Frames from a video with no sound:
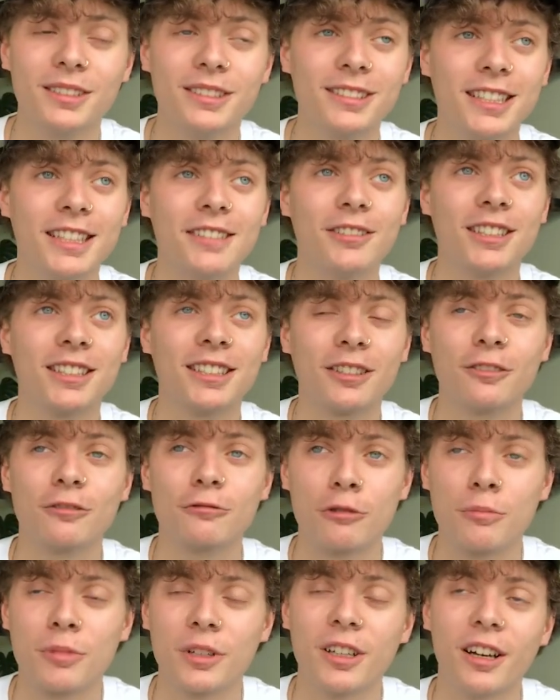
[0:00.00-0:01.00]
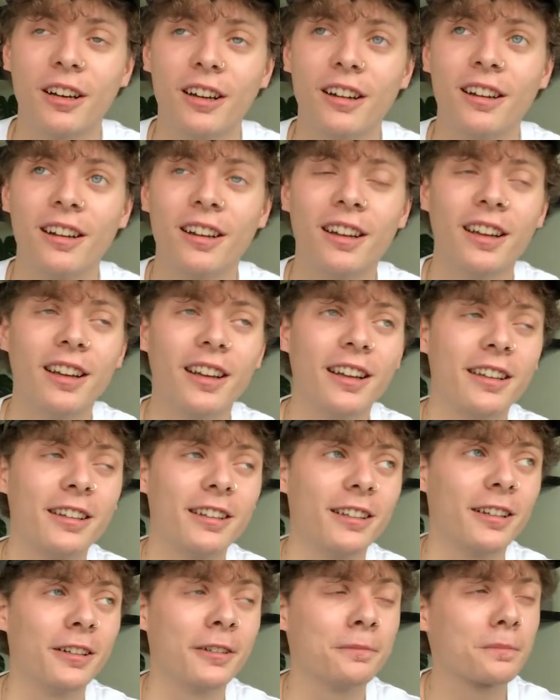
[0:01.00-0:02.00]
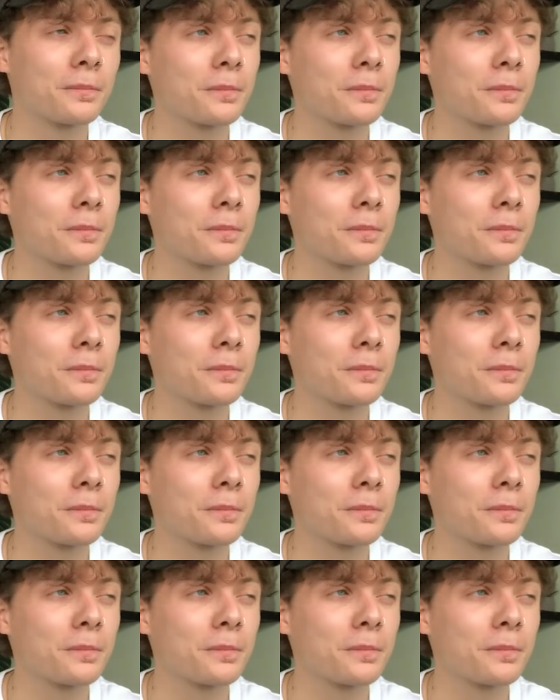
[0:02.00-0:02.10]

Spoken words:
serious entrepreneur. You know,